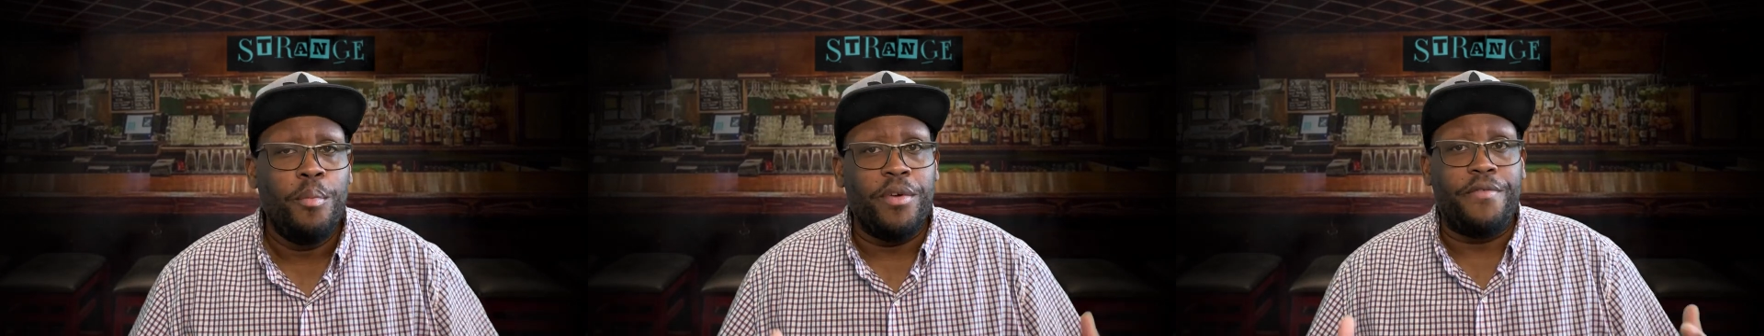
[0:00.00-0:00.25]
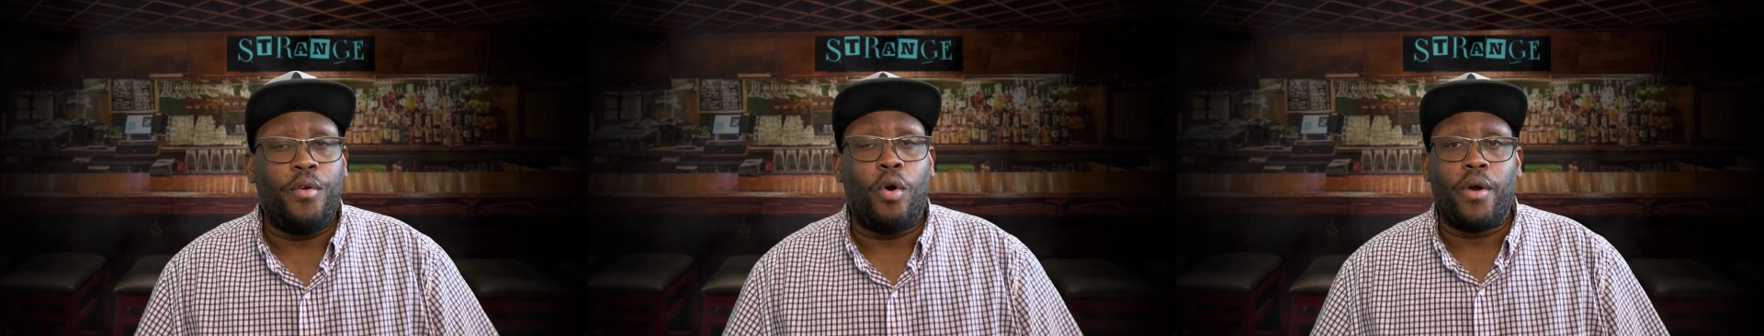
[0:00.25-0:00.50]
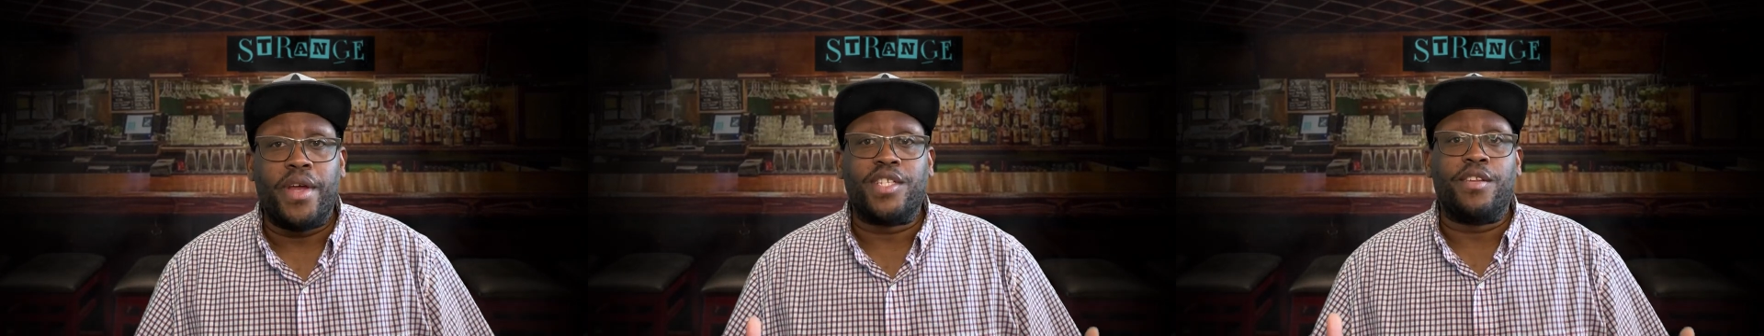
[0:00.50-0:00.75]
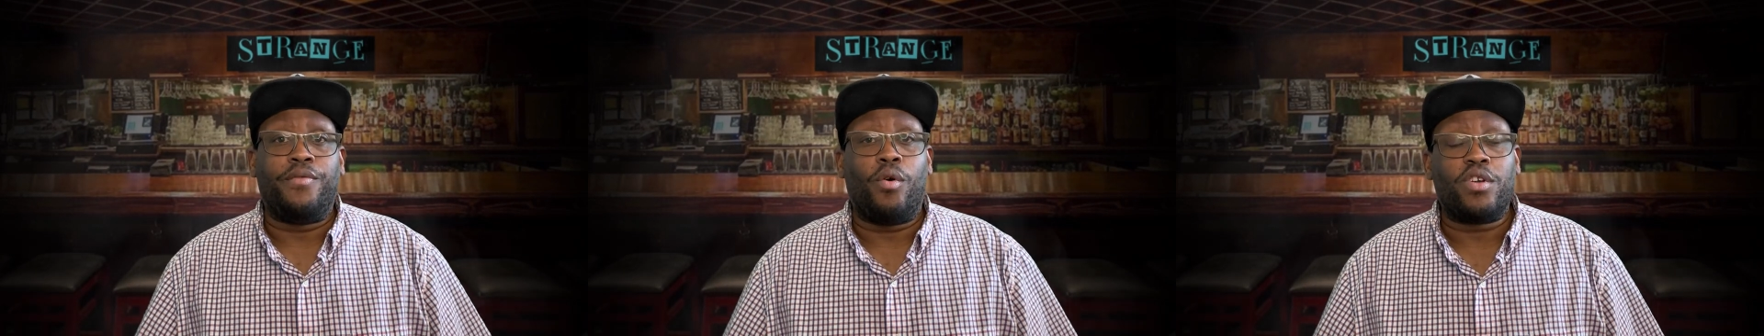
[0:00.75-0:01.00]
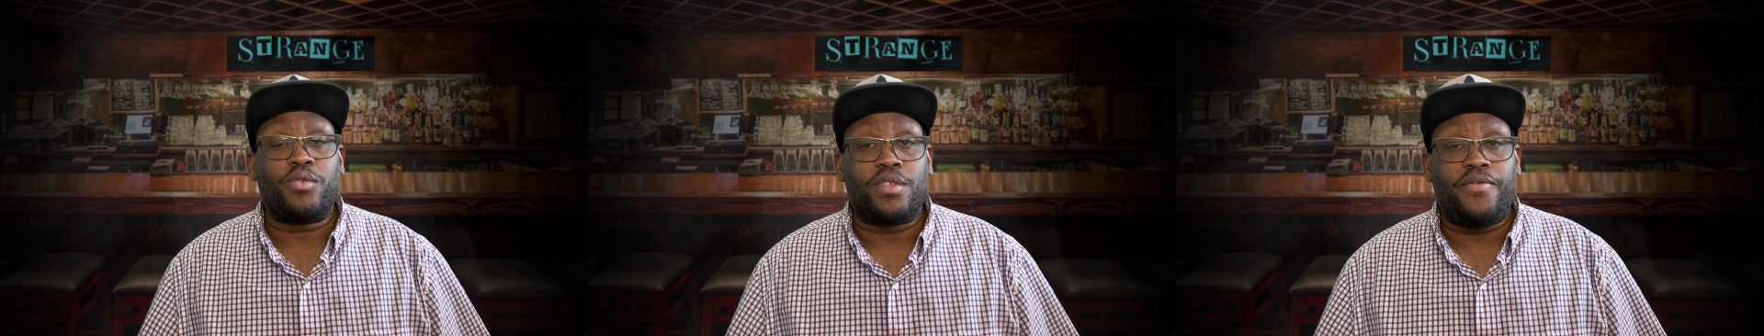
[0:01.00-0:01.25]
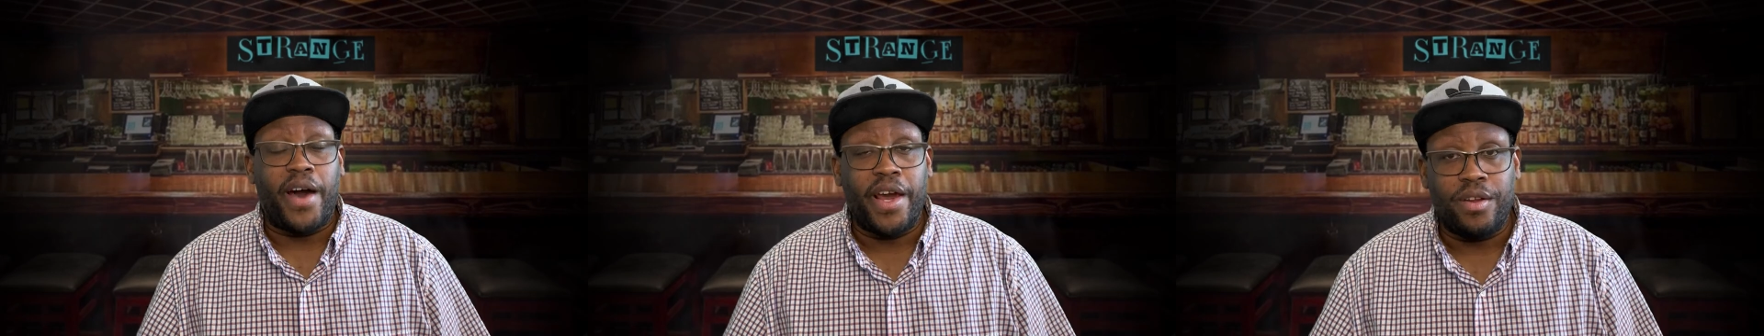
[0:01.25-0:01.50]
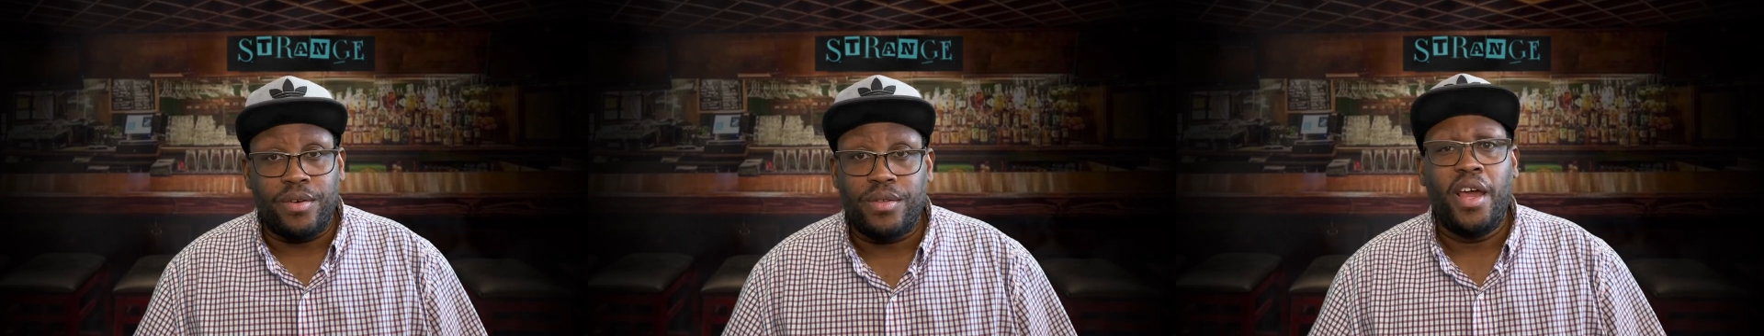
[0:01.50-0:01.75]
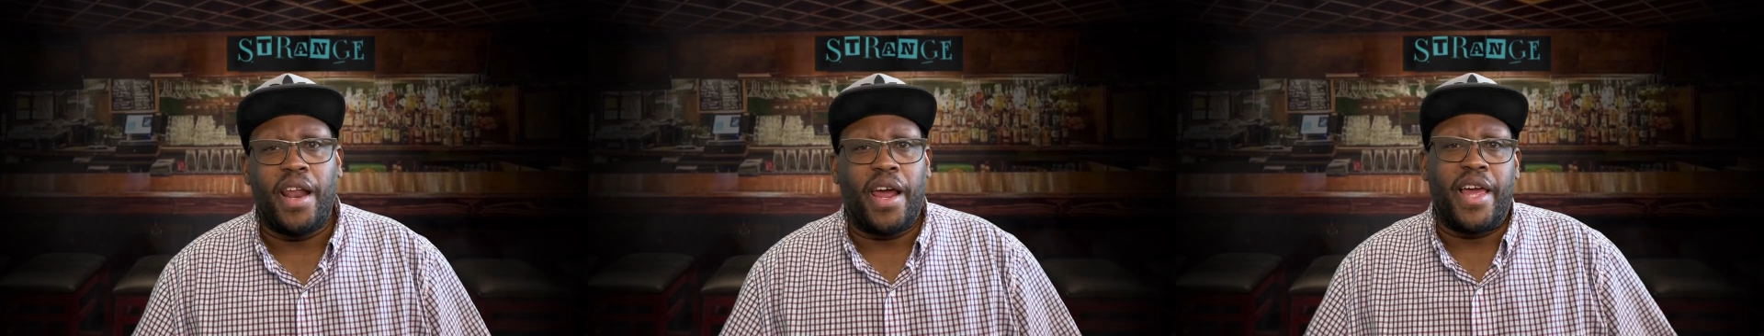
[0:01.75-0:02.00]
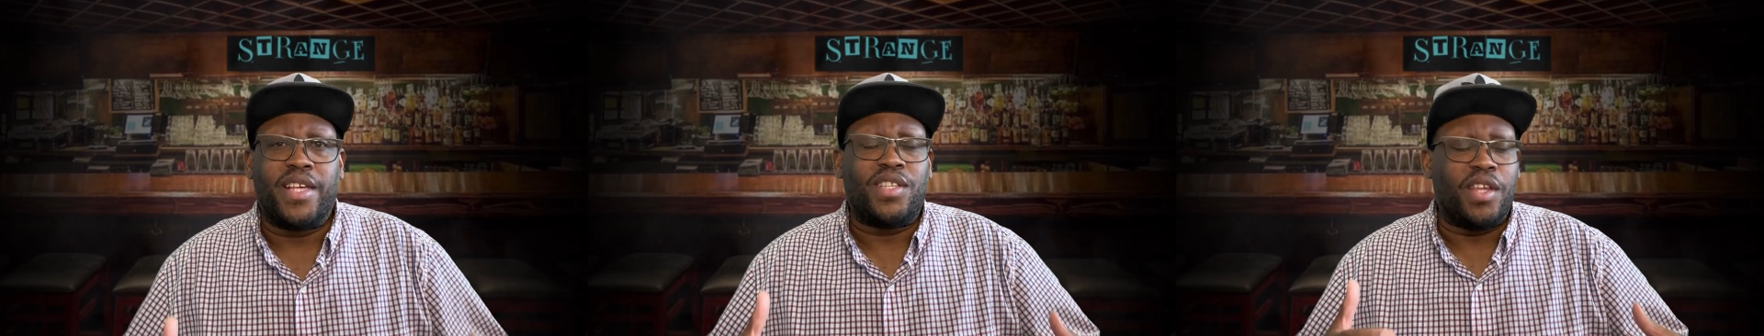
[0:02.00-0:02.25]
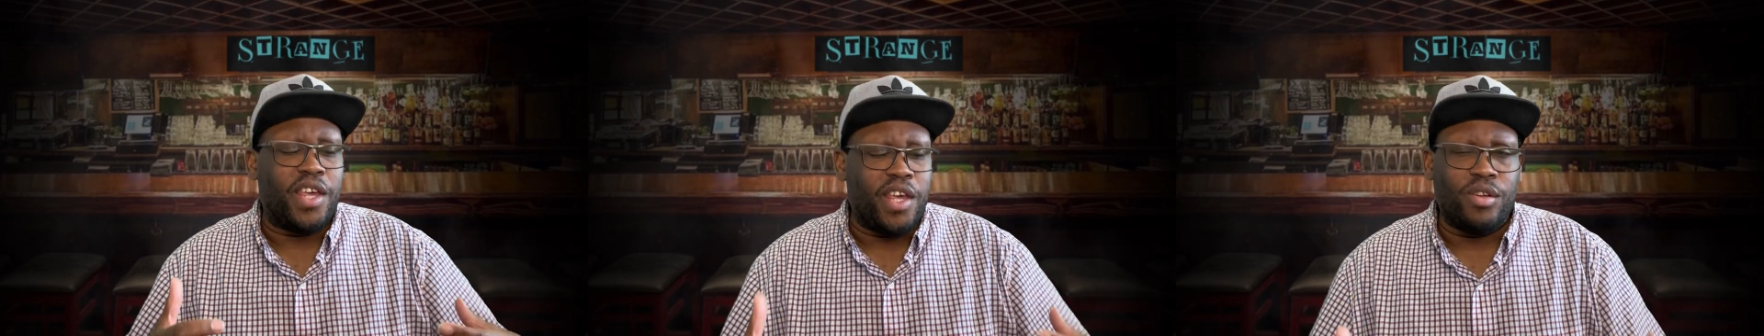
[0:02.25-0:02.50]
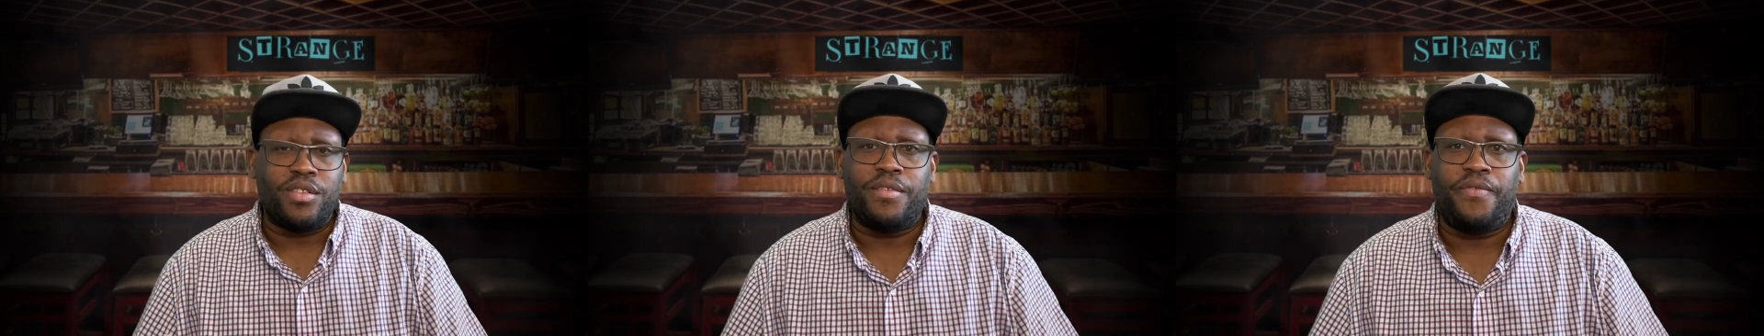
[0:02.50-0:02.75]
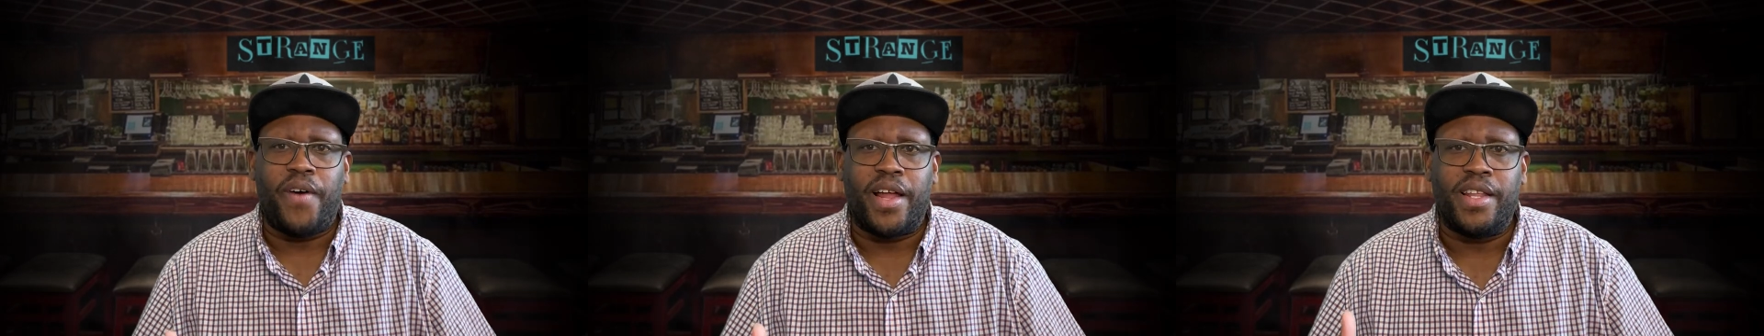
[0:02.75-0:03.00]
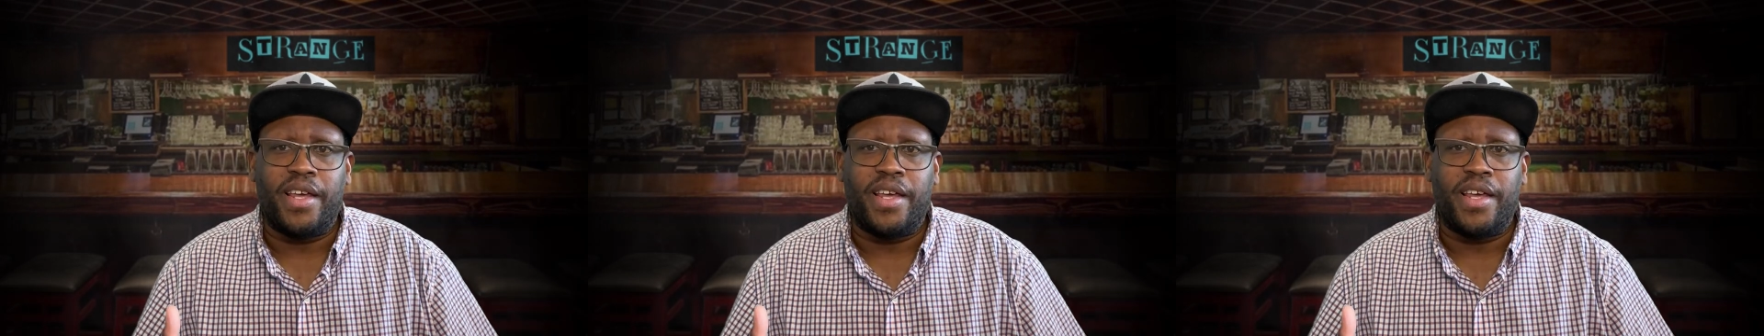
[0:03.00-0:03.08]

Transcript: before his divorce was final. And I guess the guilt finally